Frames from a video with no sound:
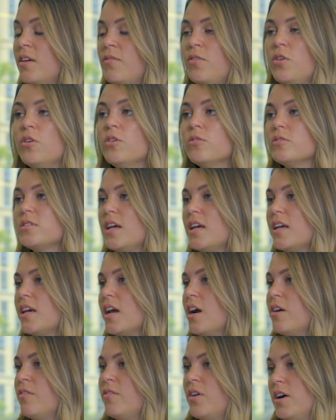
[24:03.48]
if you don't take
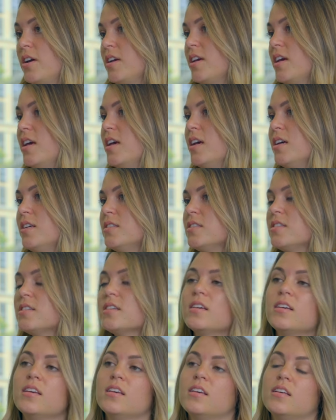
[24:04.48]
care of our kids,
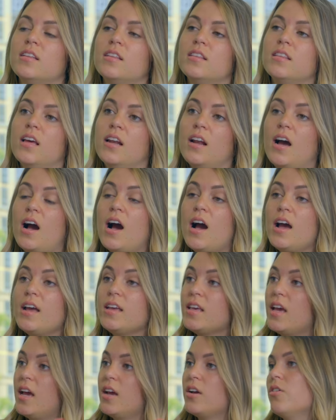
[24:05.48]
then I
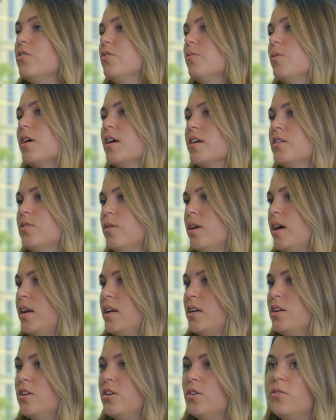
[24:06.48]
can't go to work and do what I
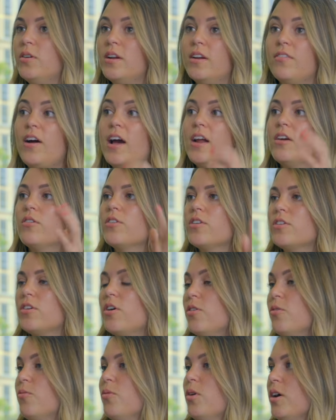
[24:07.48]
need to do. And if I don't
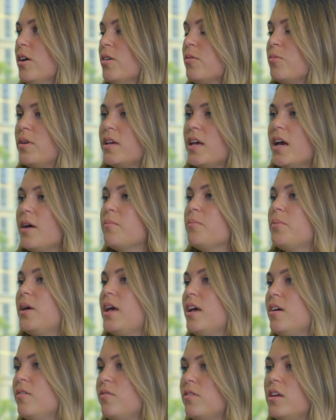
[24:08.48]
go to work, we can't
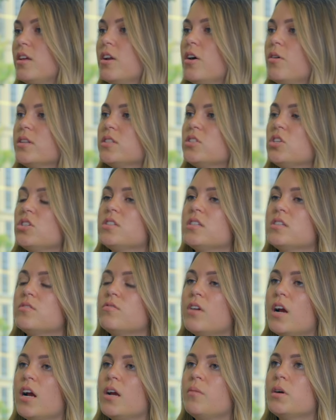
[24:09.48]
pay. You know, it's just as
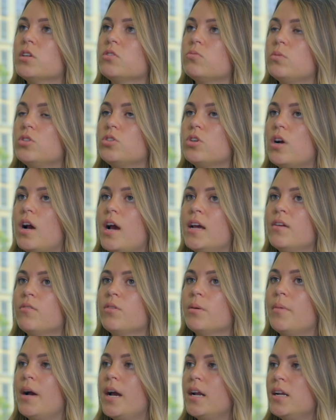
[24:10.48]
very much we try and
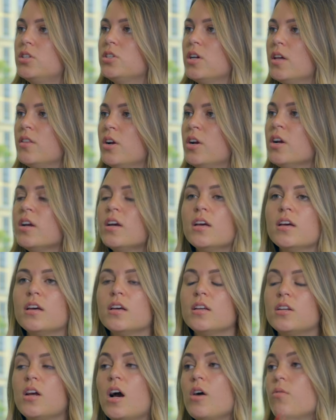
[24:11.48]
remind each other
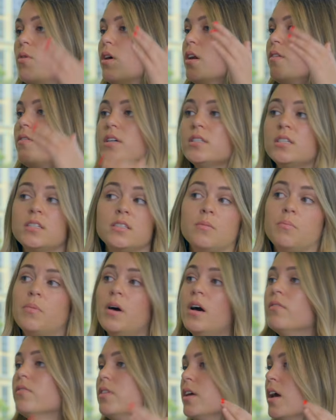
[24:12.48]
not one of us is
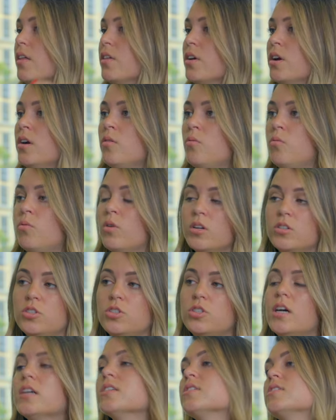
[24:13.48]
above the other. We're
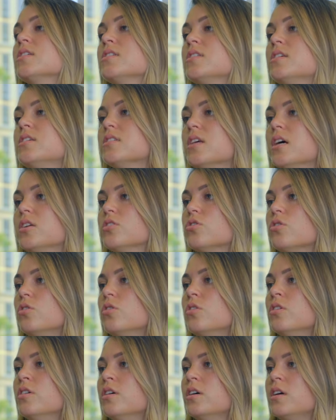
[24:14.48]
just as
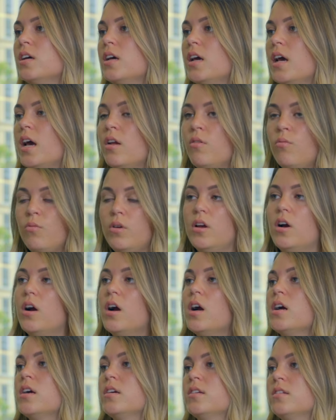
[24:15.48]
essential and we
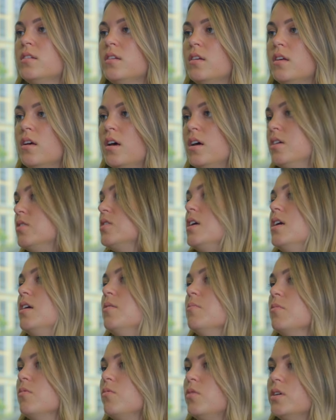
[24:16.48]
are a
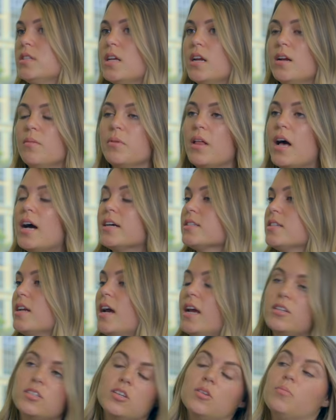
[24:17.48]
team. We stayed up last
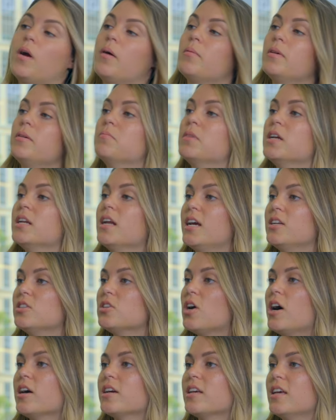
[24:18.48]
night till probably midnight
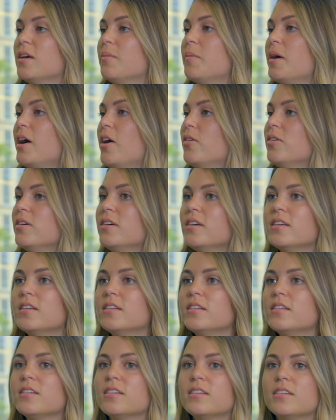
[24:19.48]
talking about,
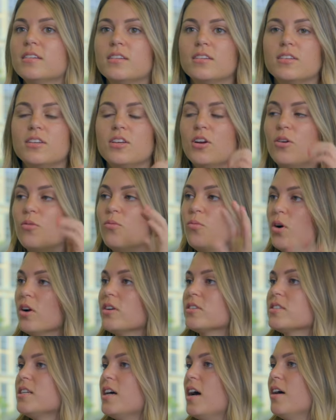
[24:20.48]
you know,
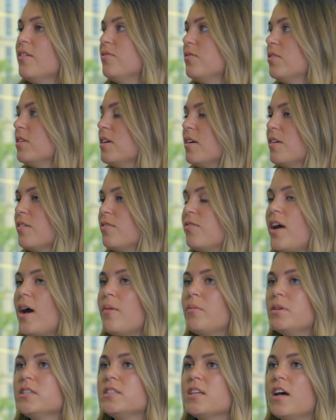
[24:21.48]
work stuff,
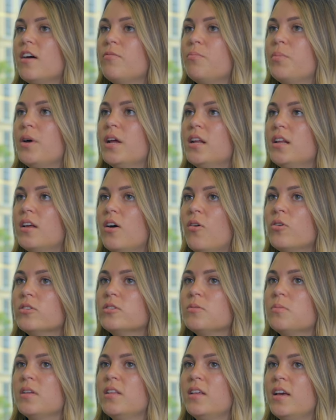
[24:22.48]
family stuff, but
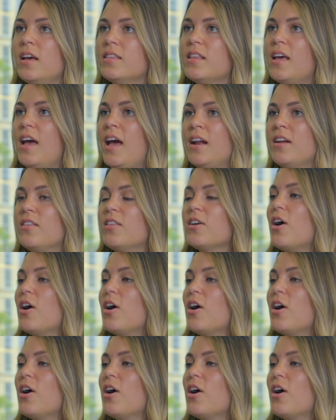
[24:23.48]
ultimately at the end of the